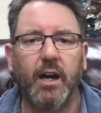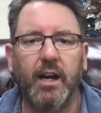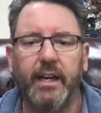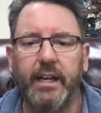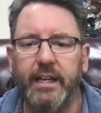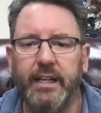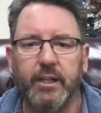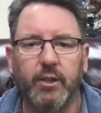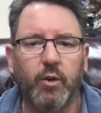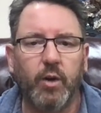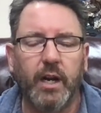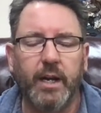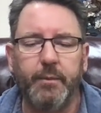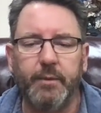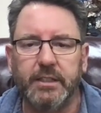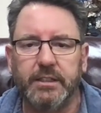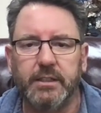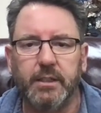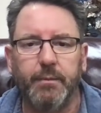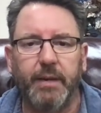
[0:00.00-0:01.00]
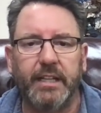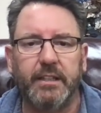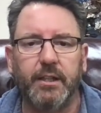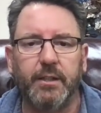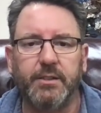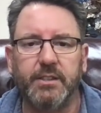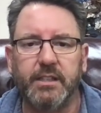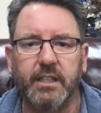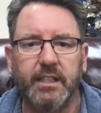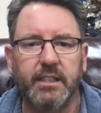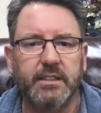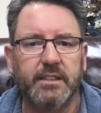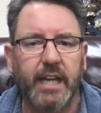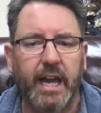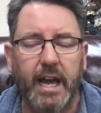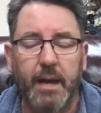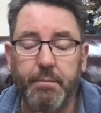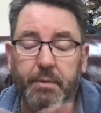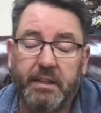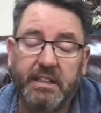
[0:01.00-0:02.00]
in agreement to make those things
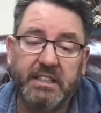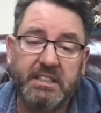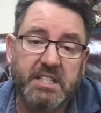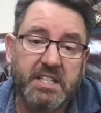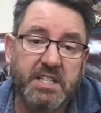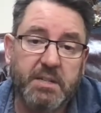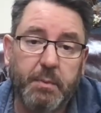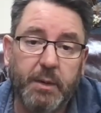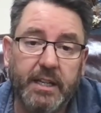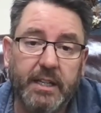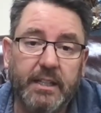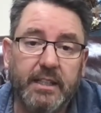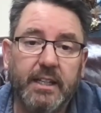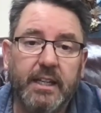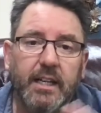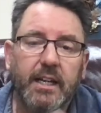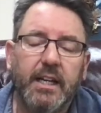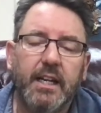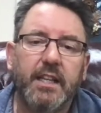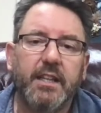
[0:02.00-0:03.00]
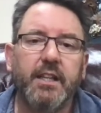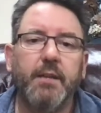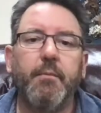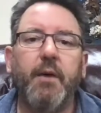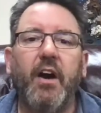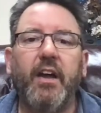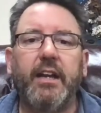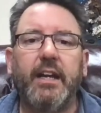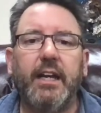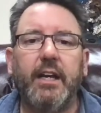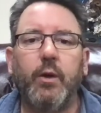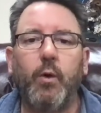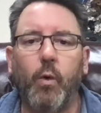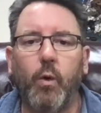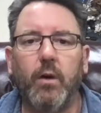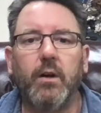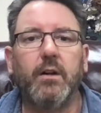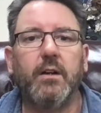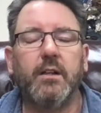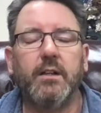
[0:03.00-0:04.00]
happen and to spend the money in
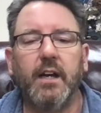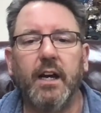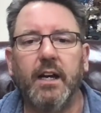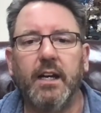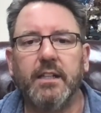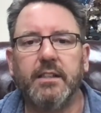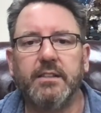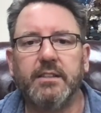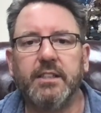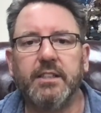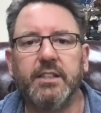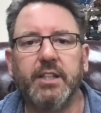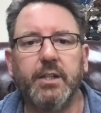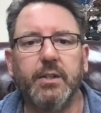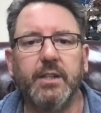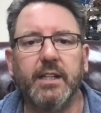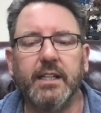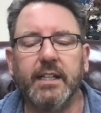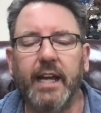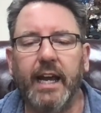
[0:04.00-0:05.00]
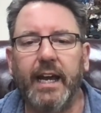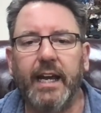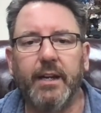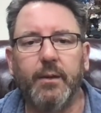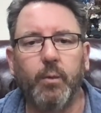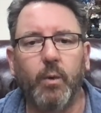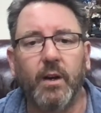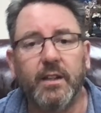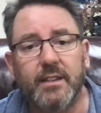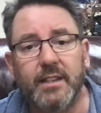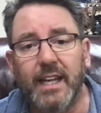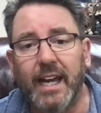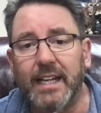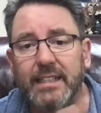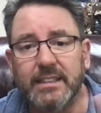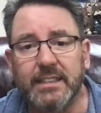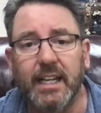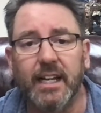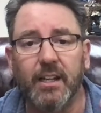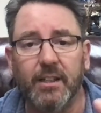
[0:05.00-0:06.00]
order to do it. And what
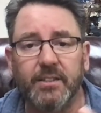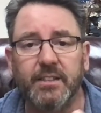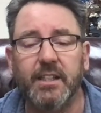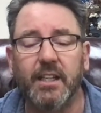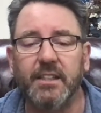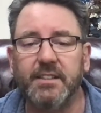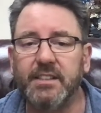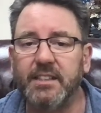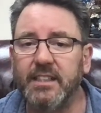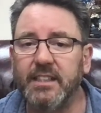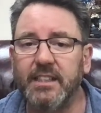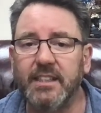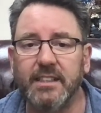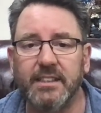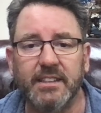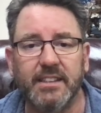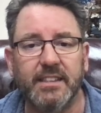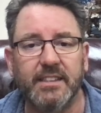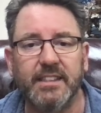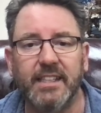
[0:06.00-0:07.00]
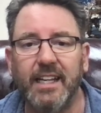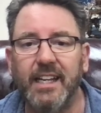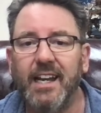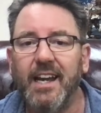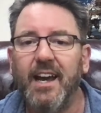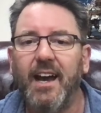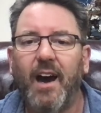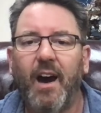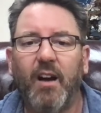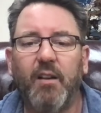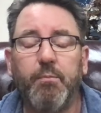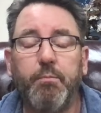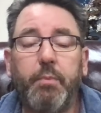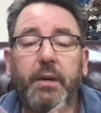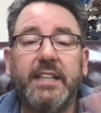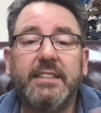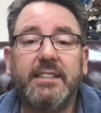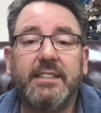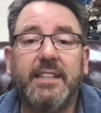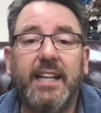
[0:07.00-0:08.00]
that tells us is that our
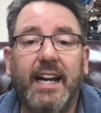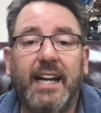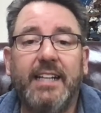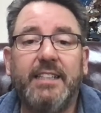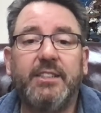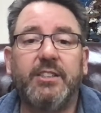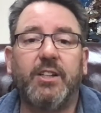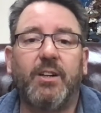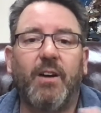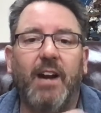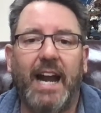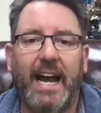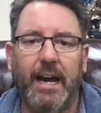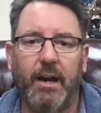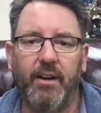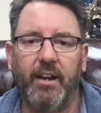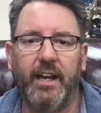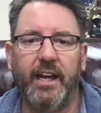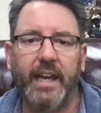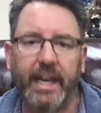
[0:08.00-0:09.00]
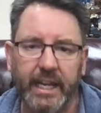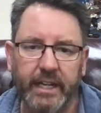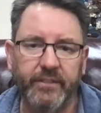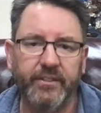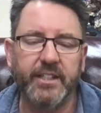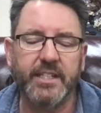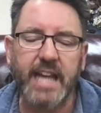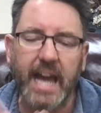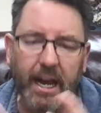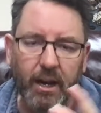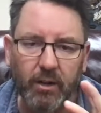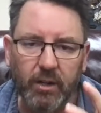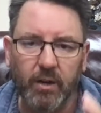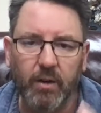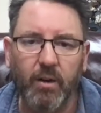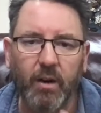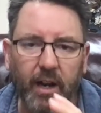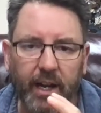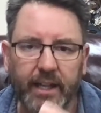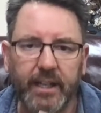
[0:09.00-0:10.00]
best days are out ahead of us. How
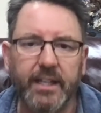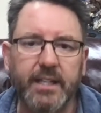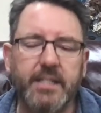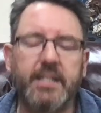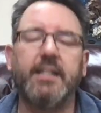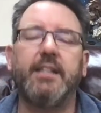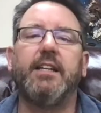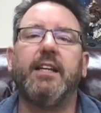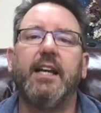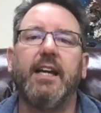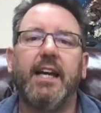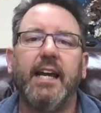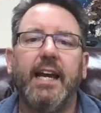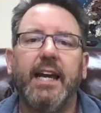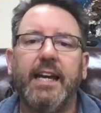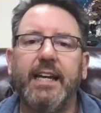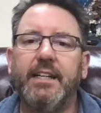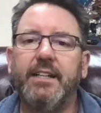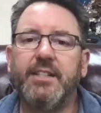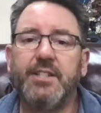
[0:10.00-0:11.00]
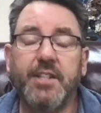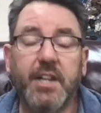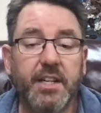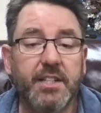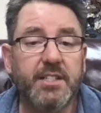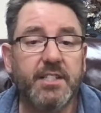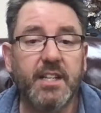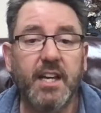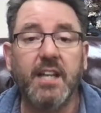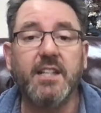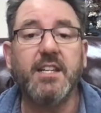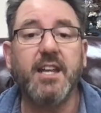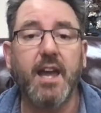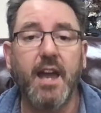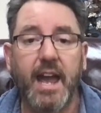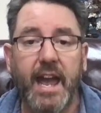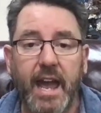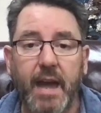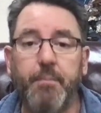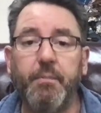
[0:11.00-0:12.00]
great is it? It just doesn't
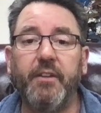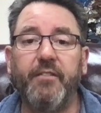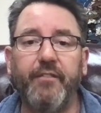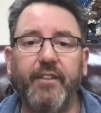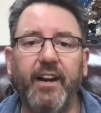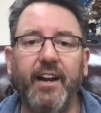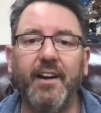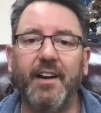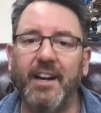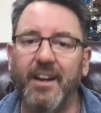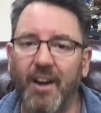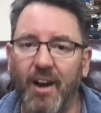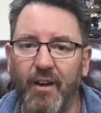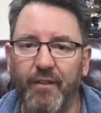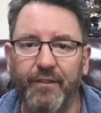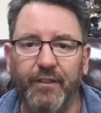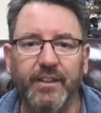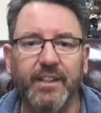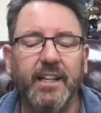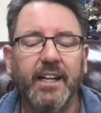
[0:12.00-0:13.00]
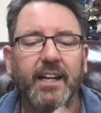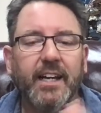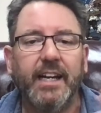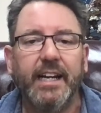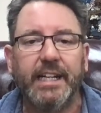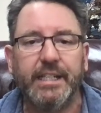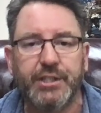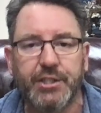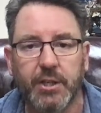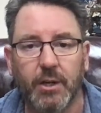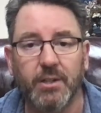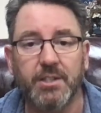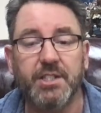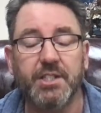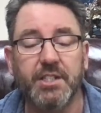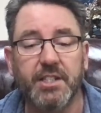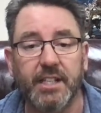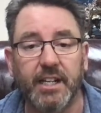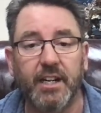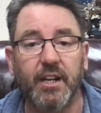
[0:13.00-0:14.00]
happen very often in
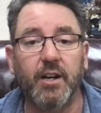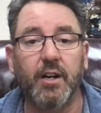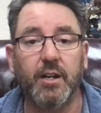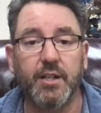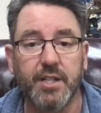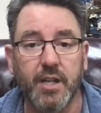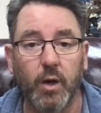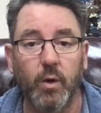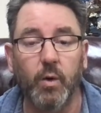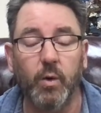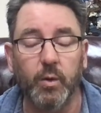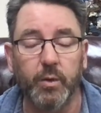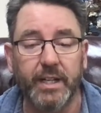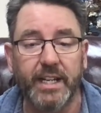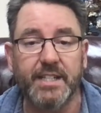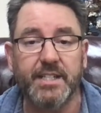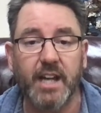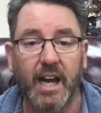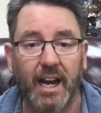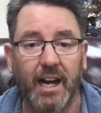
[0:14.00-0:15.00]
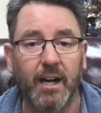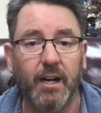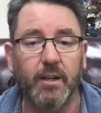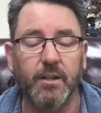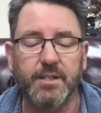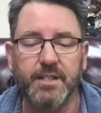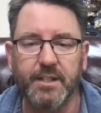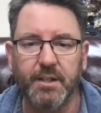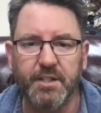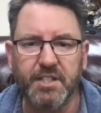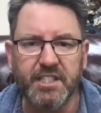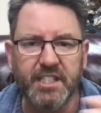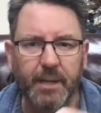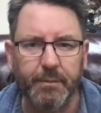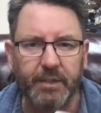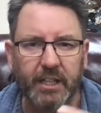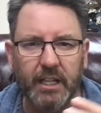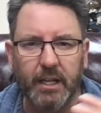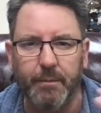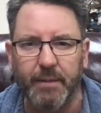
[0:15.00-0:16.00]
churches that are as old as ours. There's
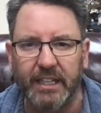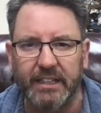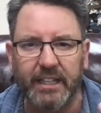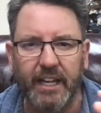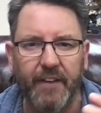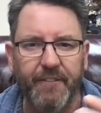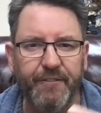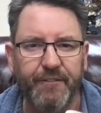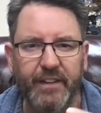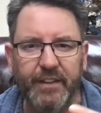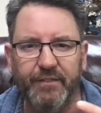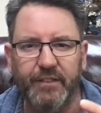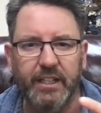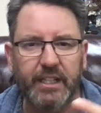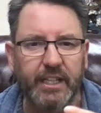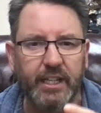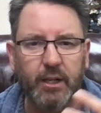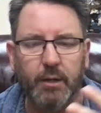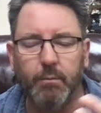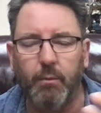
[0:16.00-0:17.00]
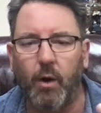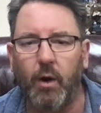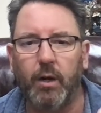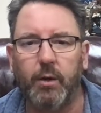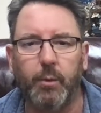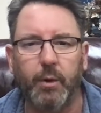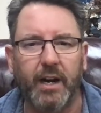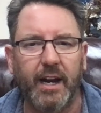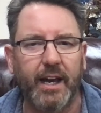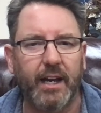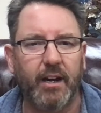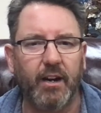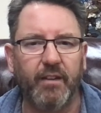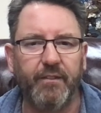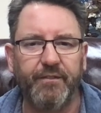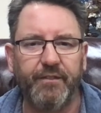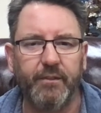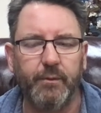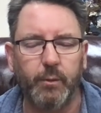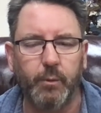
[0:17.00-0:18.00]
something about that 50-year mark. We
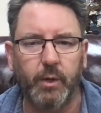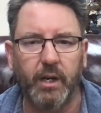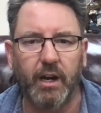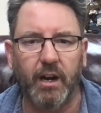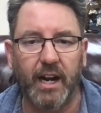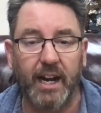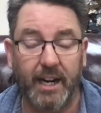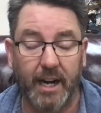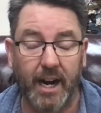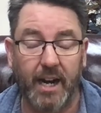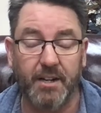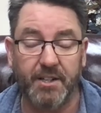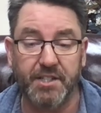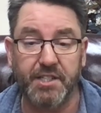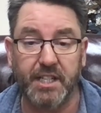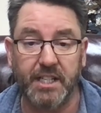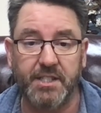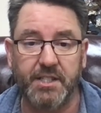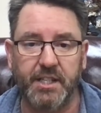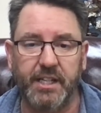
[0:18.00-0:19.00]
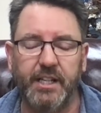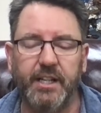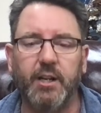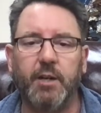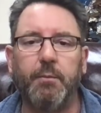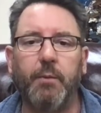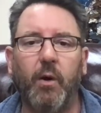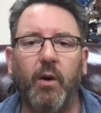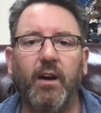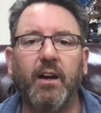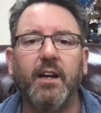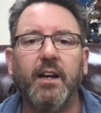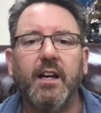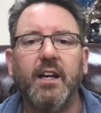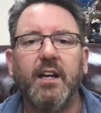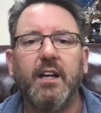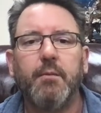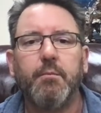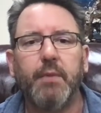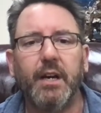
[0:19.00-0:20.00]
are at our 60-year mark.
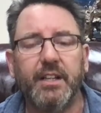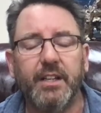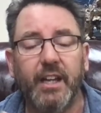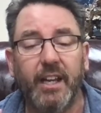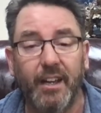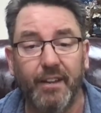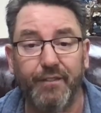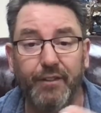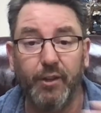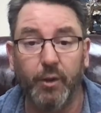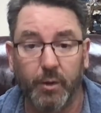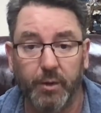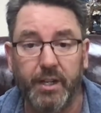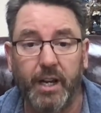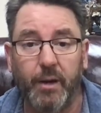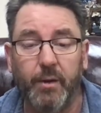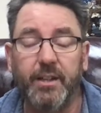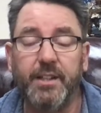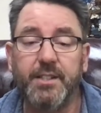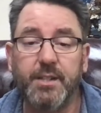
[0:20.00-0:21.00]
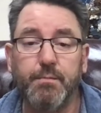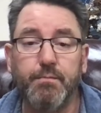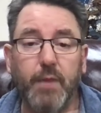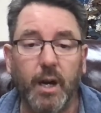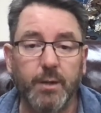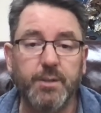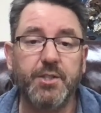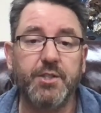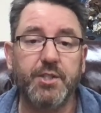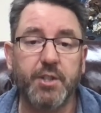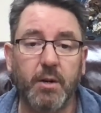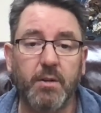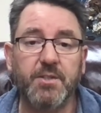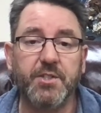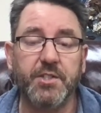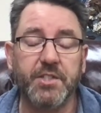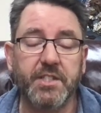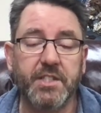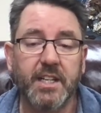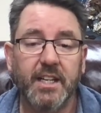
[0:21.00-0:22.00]
But if you'll notice, most
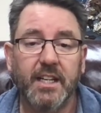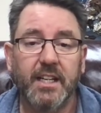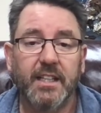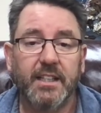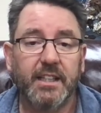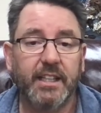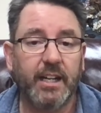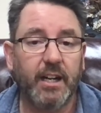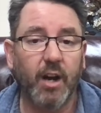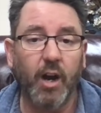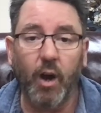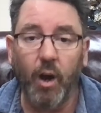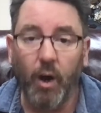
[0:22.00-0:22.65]
churches that are